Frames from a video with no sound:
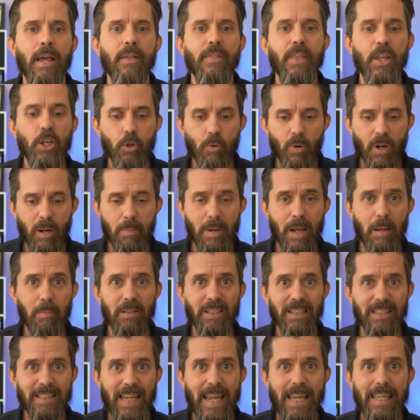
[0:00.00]
then you would be
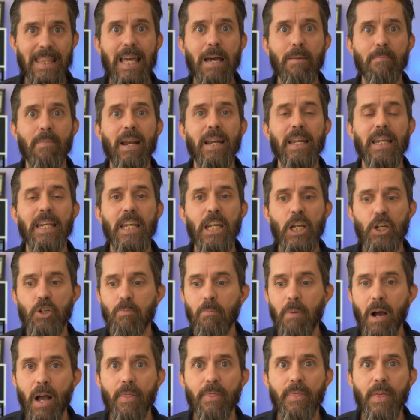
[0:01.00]
able to take that money each
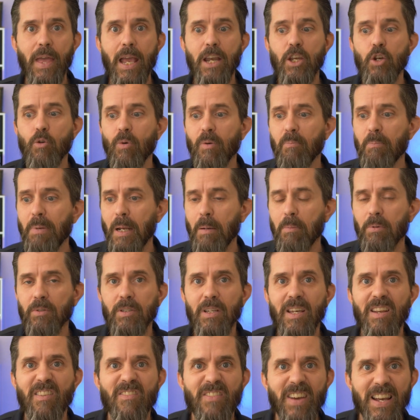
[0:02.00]
month and you would be able
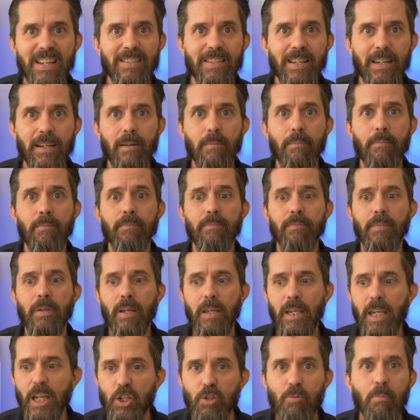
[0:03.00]
to invest it
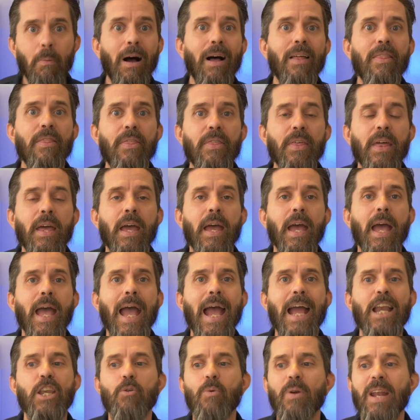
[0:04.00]
each month
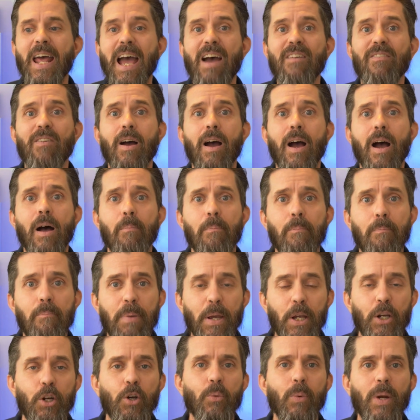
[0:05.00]
and you would have a
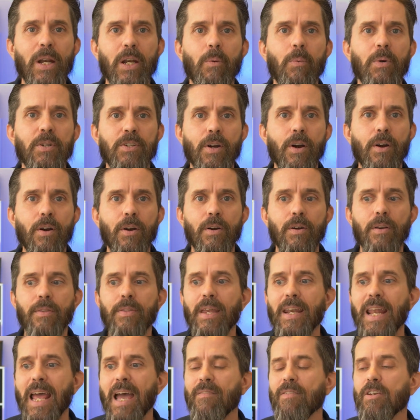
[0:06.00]
bigger rate of return
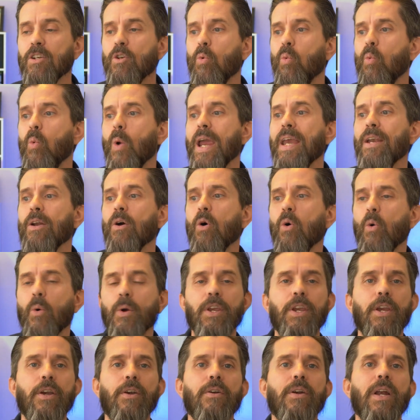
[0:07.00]
than having to wait a whole
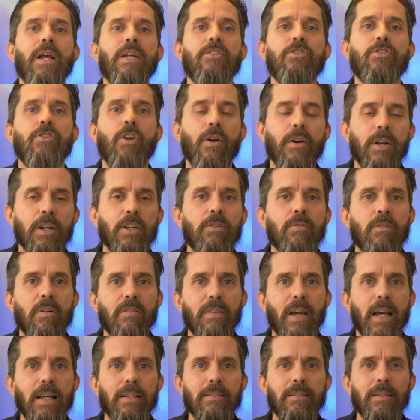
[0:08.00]
year and starting to
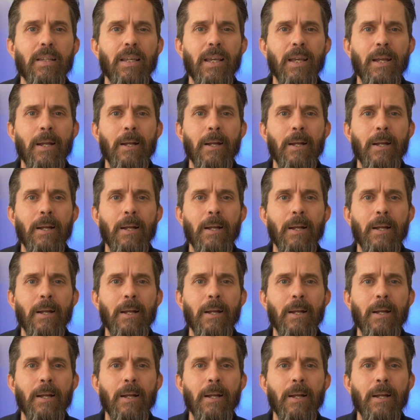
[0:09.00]
invest.